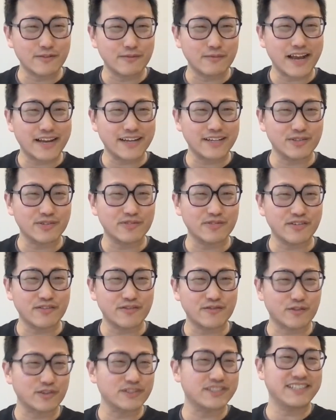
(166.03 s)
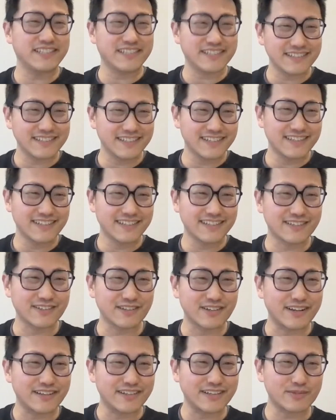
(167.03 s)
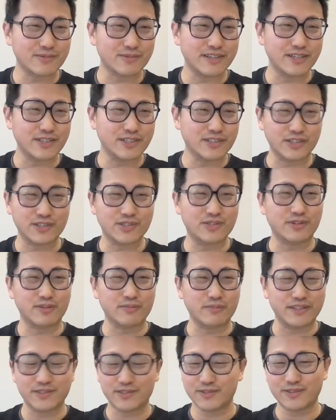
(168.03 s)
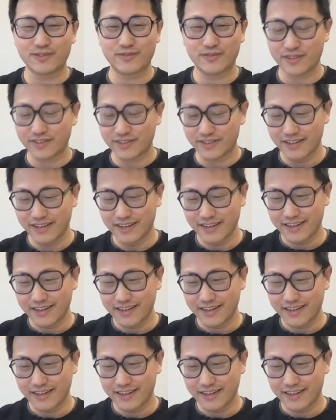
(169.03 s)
back in 2014, that's when I just joined Mesosphere.